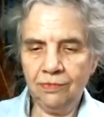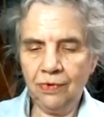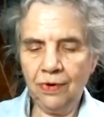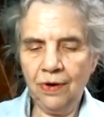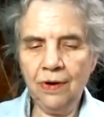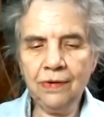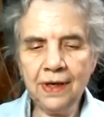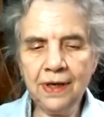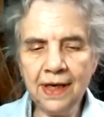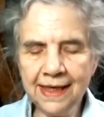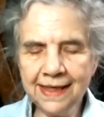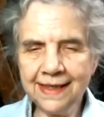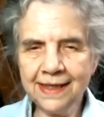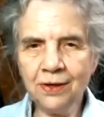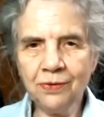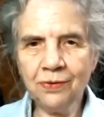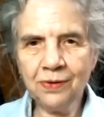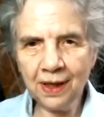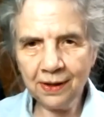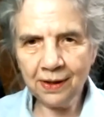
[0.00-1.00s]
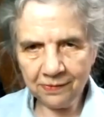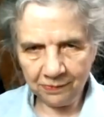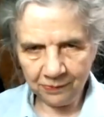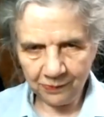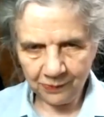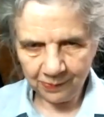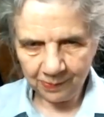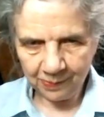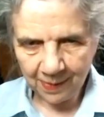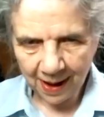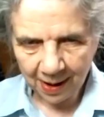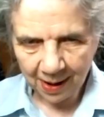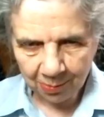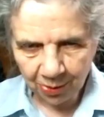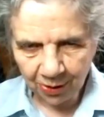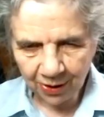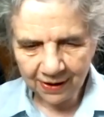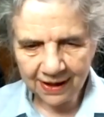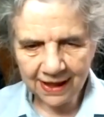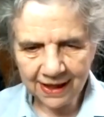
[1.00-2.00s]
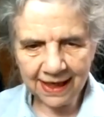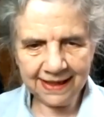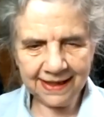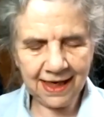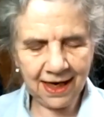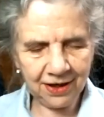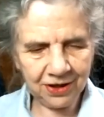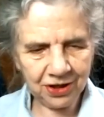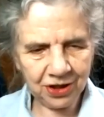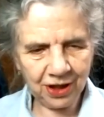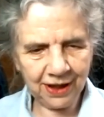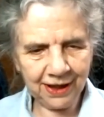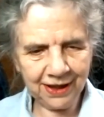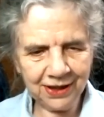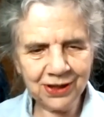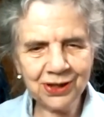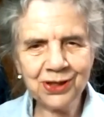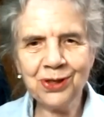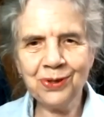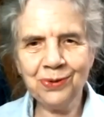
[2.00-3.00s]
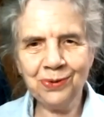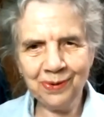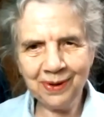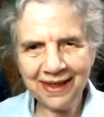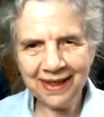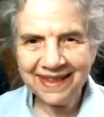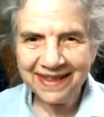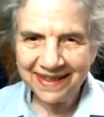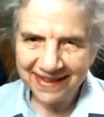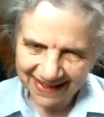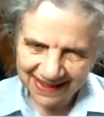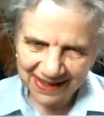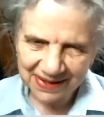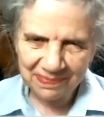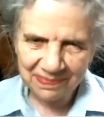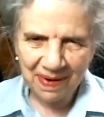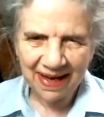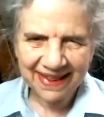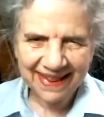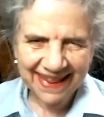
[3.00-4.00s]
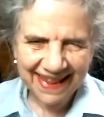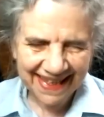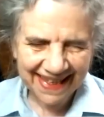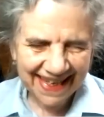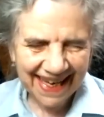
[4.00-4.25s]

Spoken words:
Okay, so that my birthday is actually in June this month,